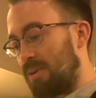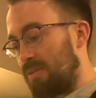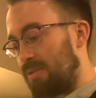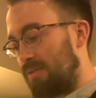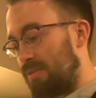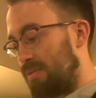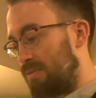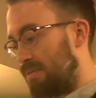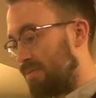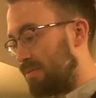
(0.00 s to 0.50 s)
with
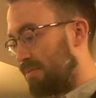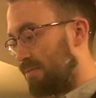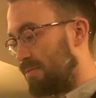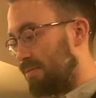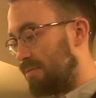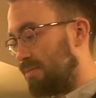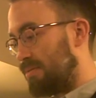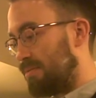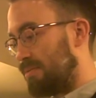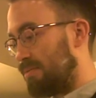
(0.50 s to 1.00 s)

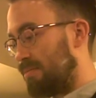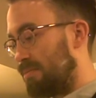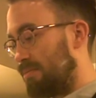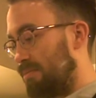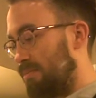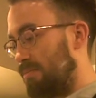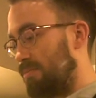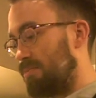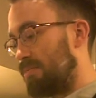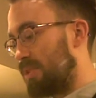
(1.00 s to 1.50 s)

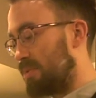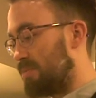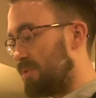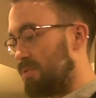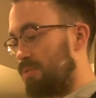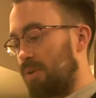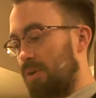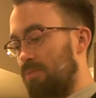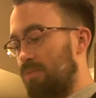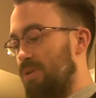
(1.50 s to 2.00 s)
some
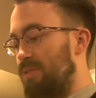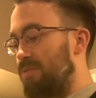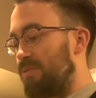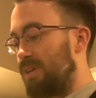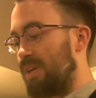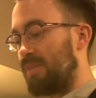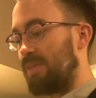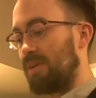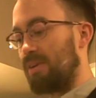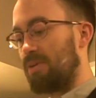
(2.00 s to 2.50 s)
new work
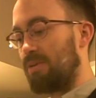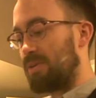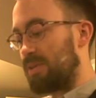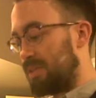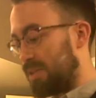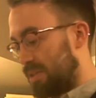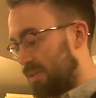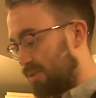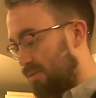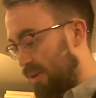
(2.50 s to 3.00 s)
briefly, and then go into
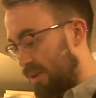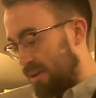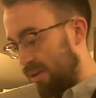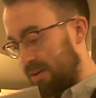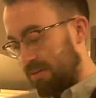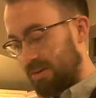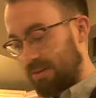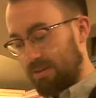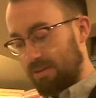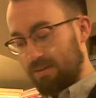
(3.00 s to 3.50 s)
this great.
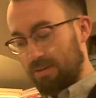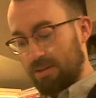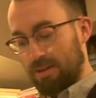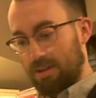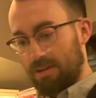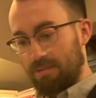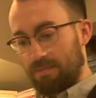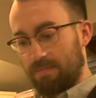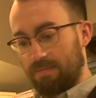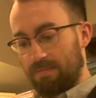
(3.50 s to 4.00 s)
I mean,
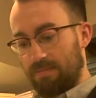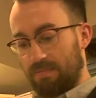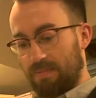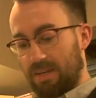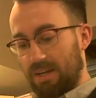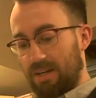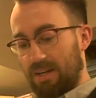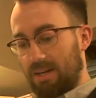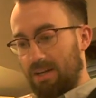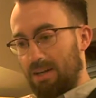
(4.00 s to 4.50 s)
um,
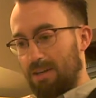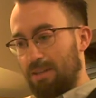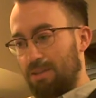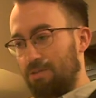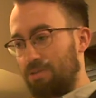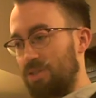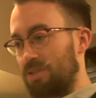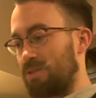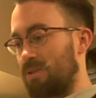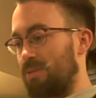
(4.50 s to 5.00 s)

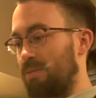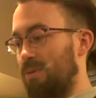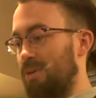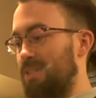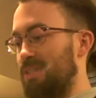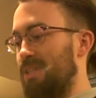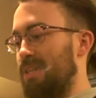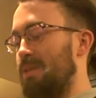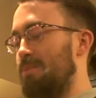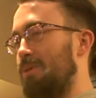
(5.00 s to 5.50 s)
this is our work
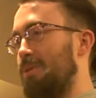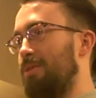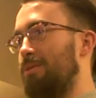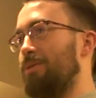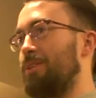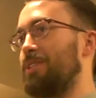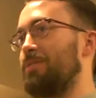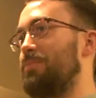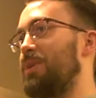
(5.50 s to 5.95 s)
today, but Lewis